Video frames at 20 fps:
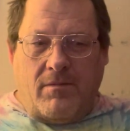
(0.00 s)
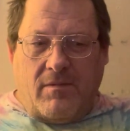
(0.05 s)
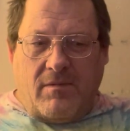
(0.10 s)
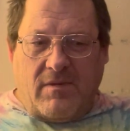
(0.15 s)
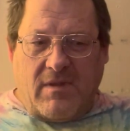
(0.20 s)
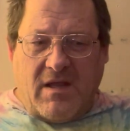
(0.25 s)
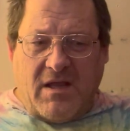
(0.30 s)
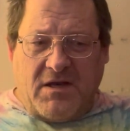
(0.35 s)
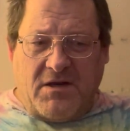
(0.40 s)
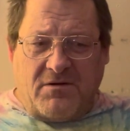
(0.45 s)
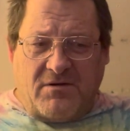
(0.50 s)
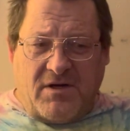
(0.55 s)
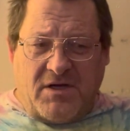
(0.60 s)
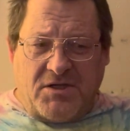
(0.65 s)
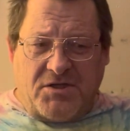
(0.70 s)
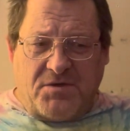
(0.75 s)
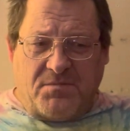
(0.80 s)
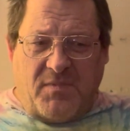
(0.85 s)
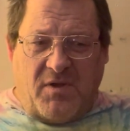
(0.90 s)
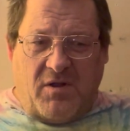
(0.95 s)
A
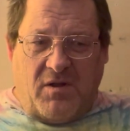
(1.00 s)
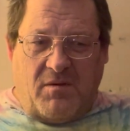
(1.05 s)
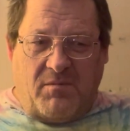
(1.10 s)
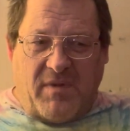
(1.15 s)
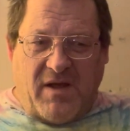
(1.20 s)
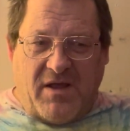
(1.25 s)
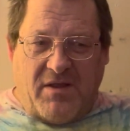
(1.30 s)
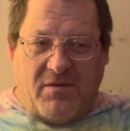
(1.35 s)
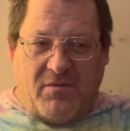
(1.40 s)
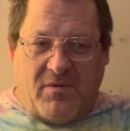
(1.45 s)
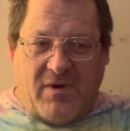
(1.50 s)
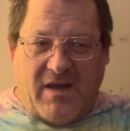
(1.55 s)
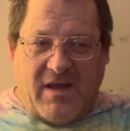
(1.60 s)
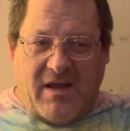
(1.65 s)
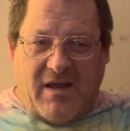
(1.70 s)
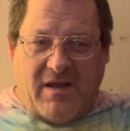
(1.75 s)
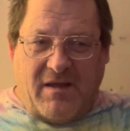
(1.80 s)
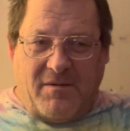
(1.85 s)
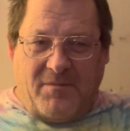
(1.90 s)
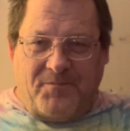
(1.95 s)
dirigible, by the
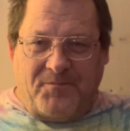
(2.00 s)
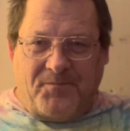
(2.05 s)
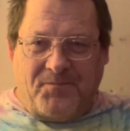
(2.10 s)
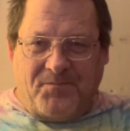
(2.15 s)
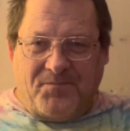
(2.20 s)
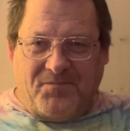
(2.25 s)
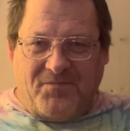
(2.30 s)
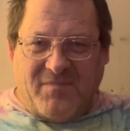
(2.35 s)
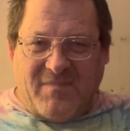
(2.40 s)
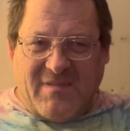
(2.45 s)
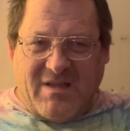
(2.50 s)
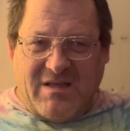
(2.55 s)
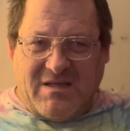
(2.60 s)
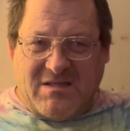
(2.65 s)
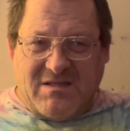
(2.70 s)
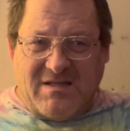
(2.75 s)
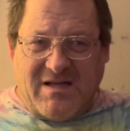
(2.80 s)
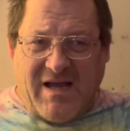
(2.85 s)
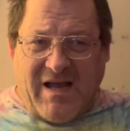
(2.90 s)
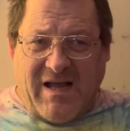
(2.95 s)
way,
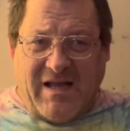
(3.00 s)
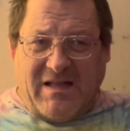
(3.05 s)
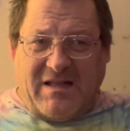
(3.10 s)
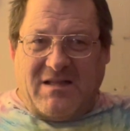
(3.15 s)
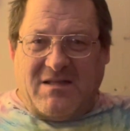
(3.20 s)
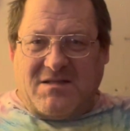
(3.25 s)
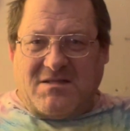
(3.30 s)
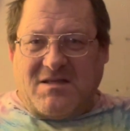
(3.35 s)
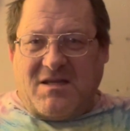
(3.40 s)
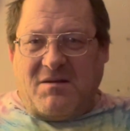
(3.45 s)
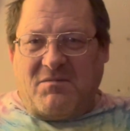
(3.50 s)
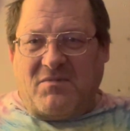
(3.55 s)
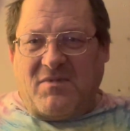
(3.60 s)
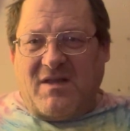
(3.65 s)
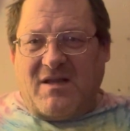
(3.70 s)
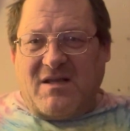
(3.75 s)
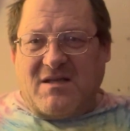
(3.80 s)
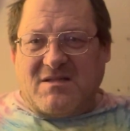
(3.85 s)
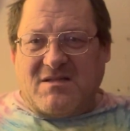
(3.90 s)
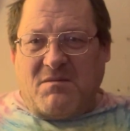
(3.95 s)
is not the same
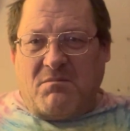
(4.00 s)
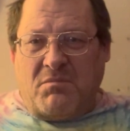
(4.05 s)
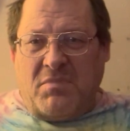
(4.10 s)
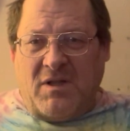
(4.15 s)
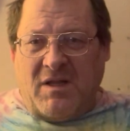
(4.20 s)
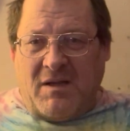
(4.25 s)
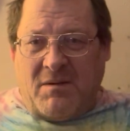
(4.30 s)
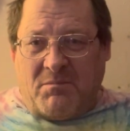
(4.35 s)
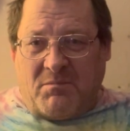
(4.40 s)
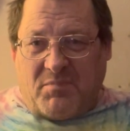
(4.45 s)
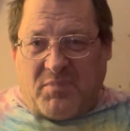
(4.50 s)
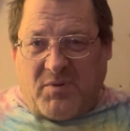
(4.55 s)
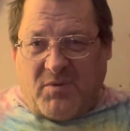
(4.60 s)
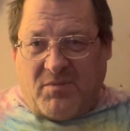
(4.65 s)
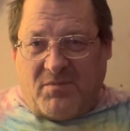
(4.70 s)
thing as a blimp.